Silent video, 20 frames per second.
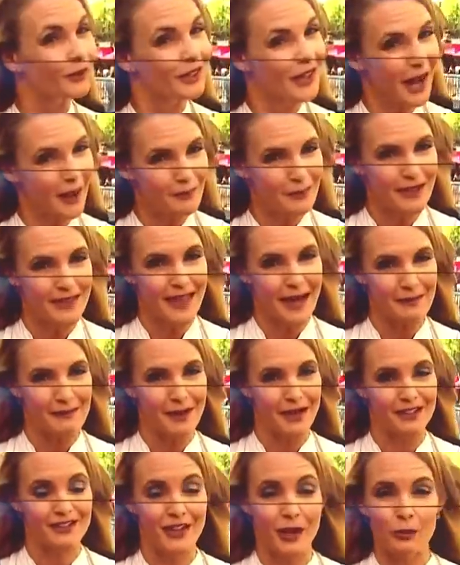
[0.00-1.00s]
not be that
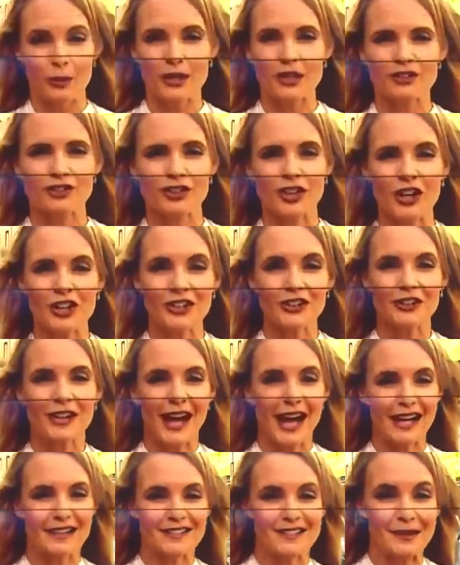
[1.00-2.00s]
much. I want to show you
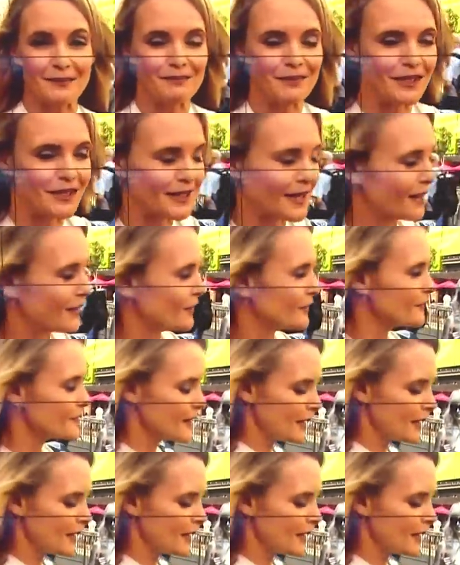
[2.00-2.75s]
guys something else.